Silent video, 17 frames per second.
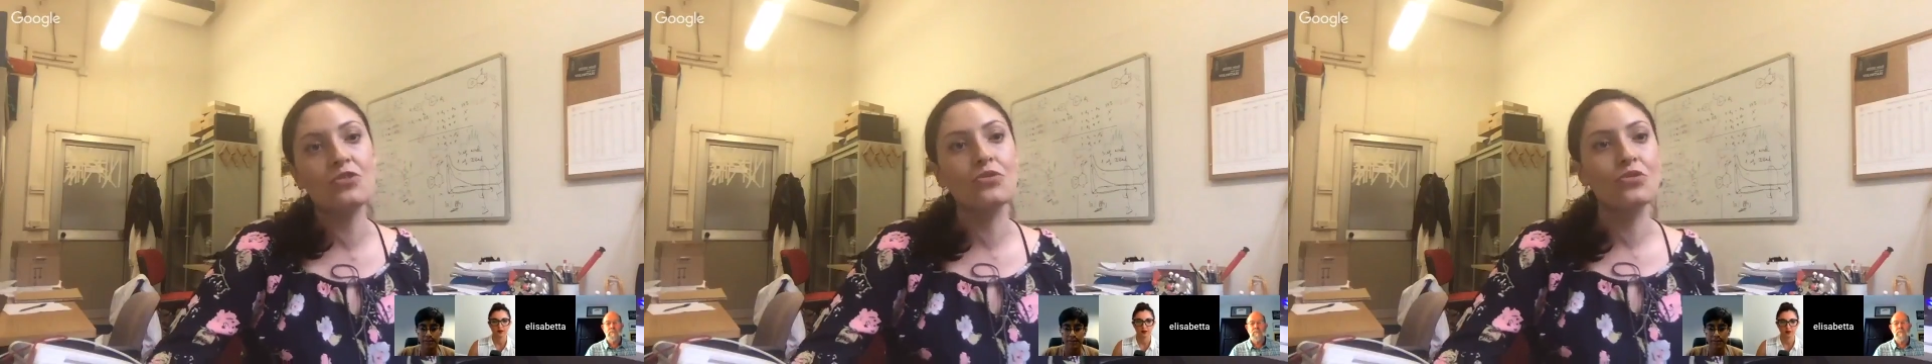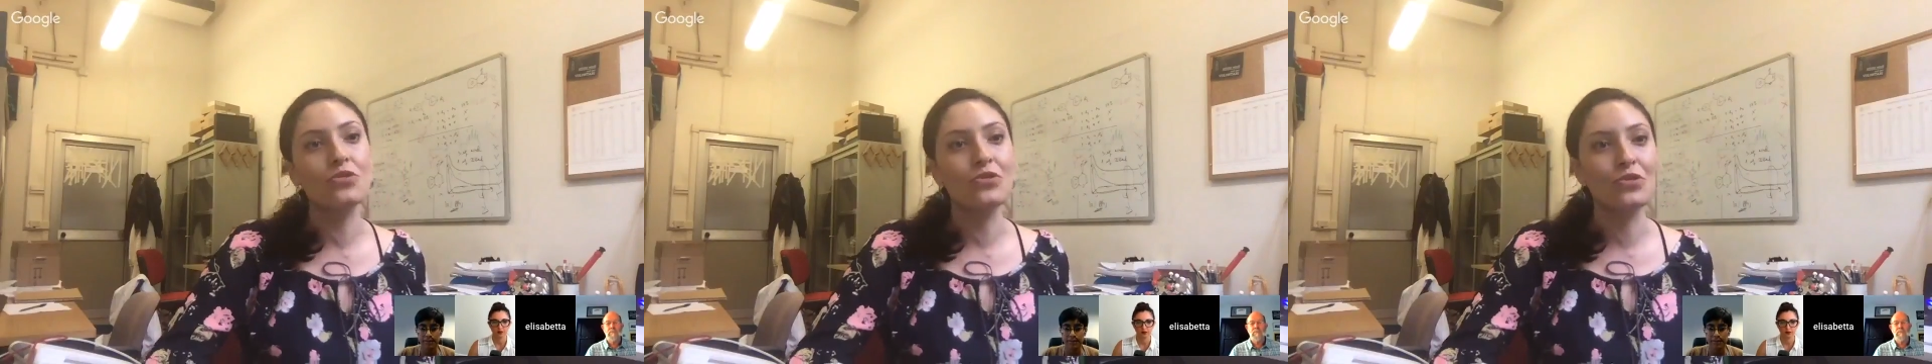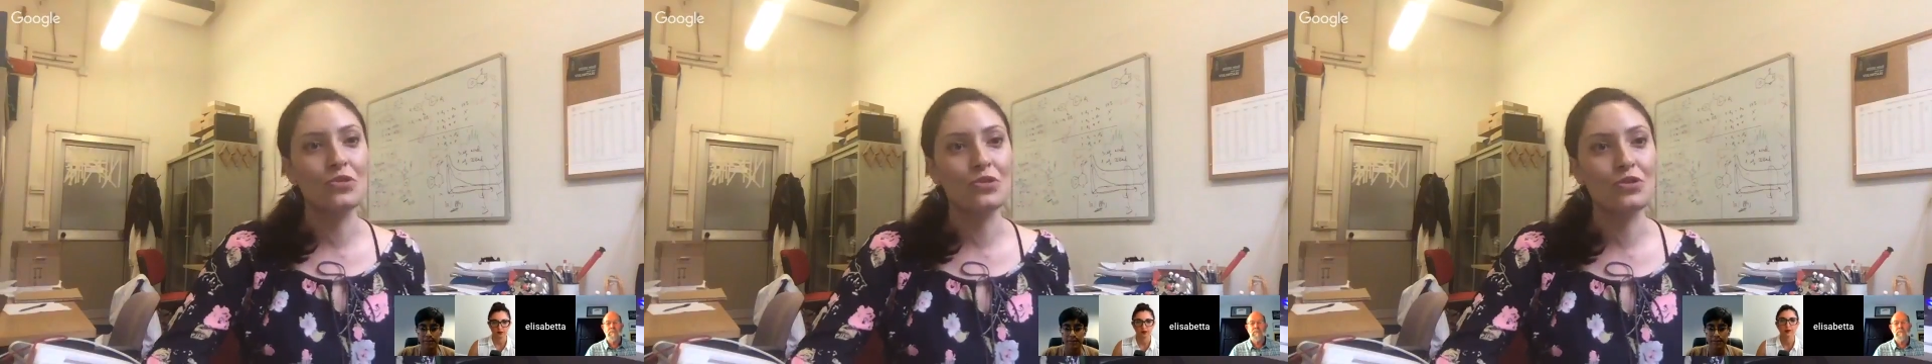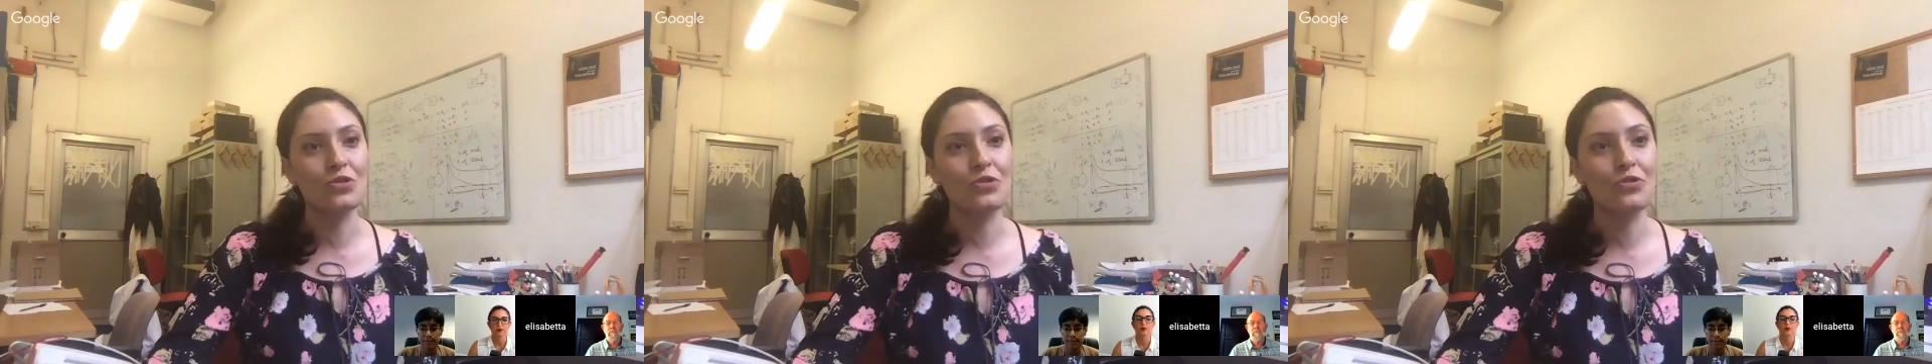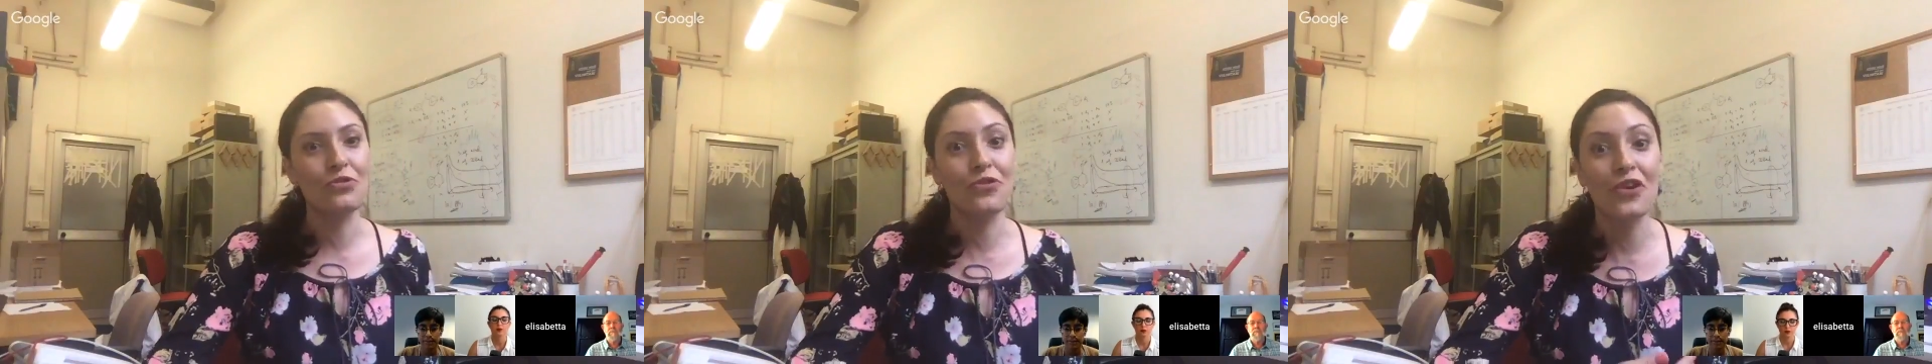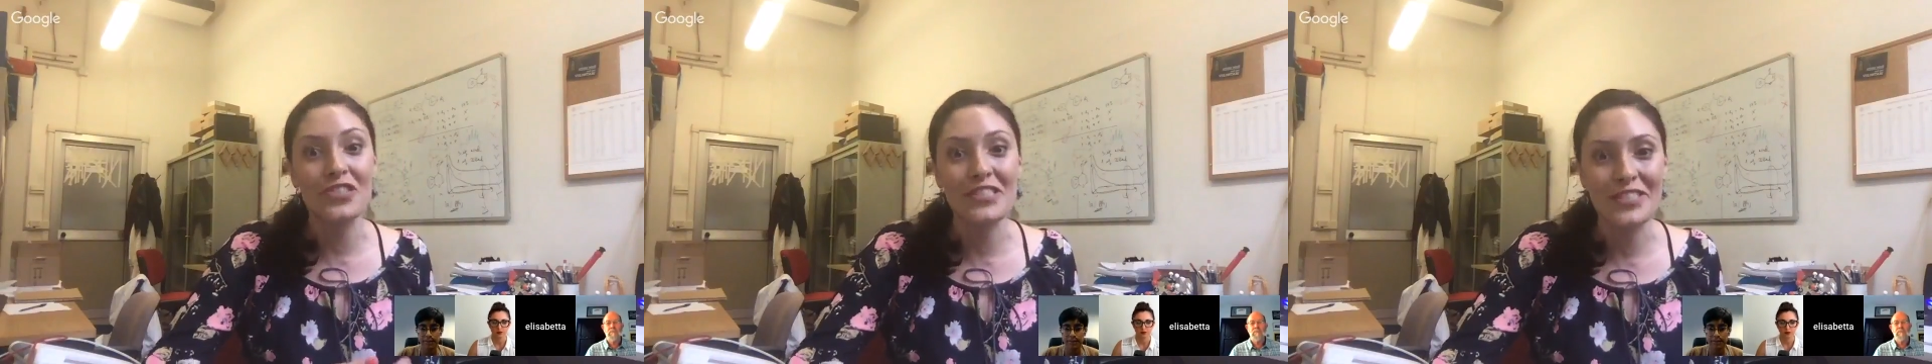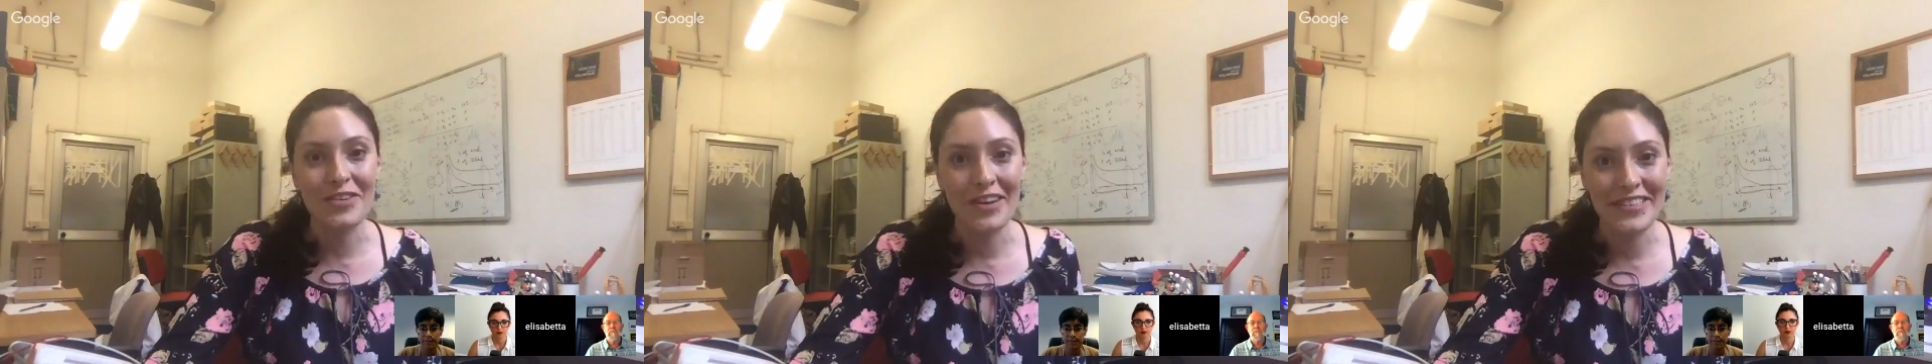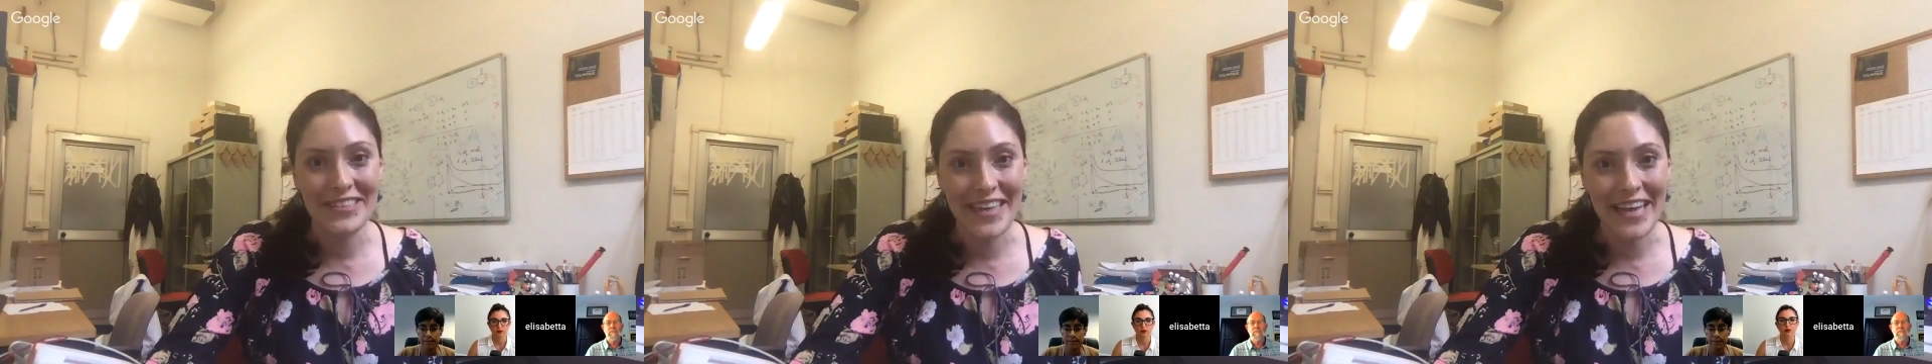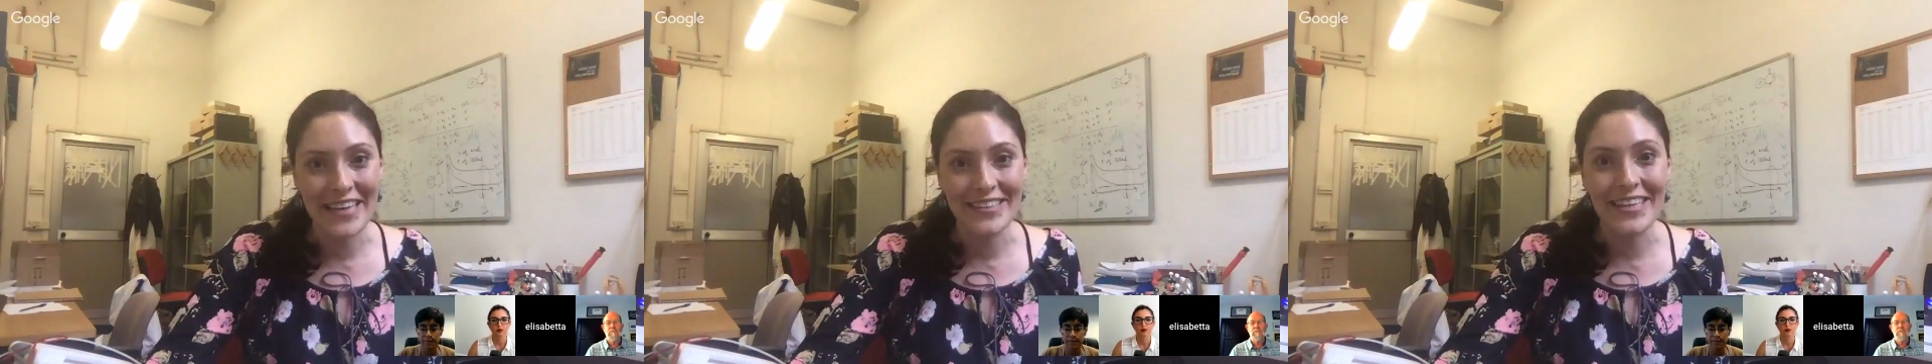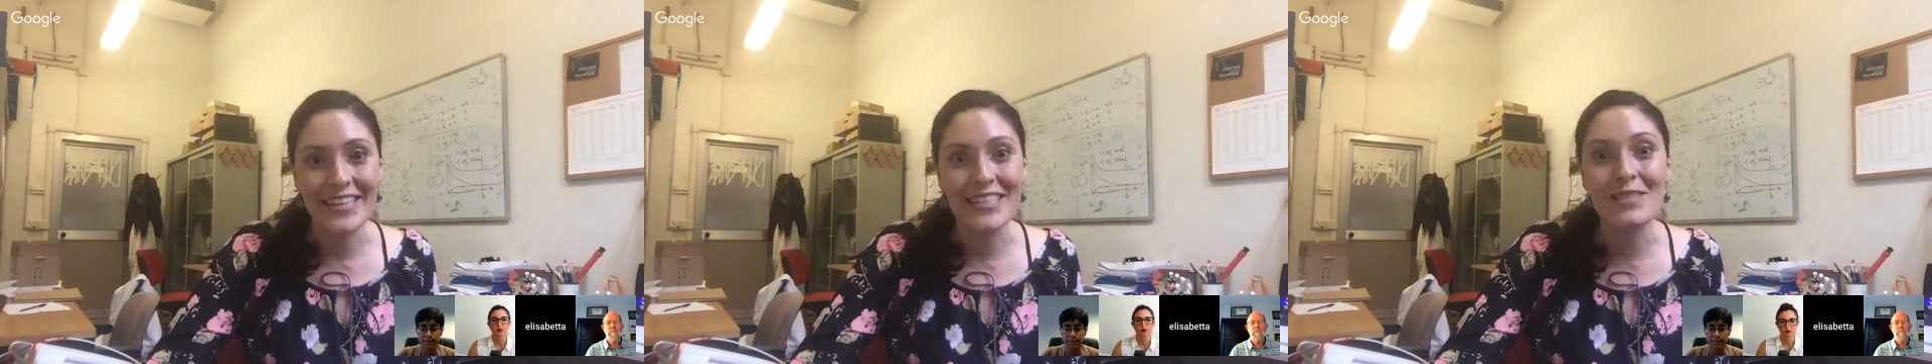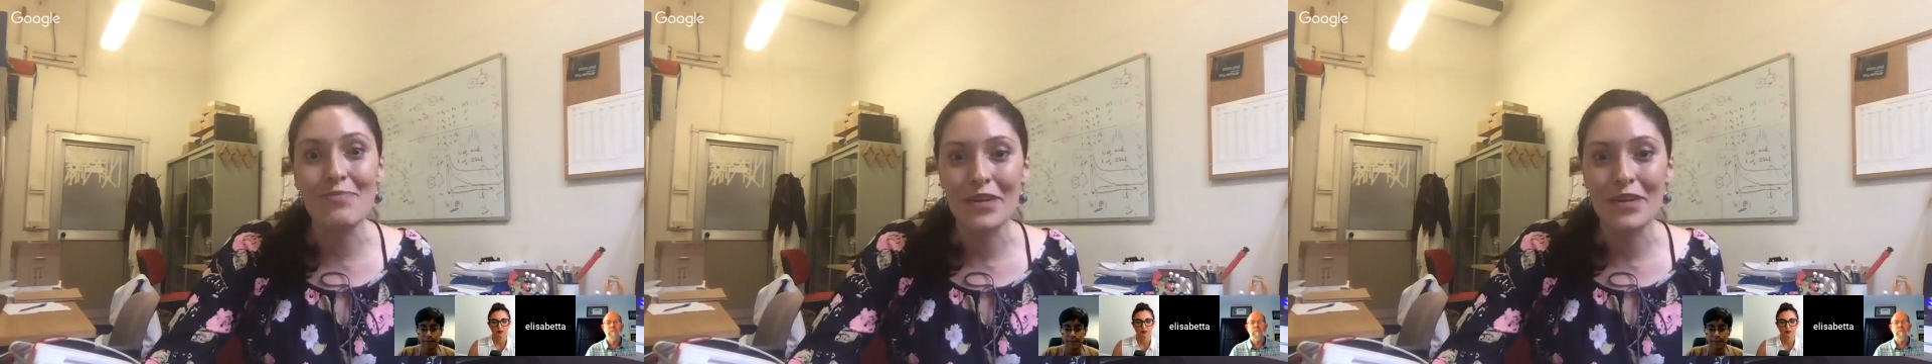to foster attendance,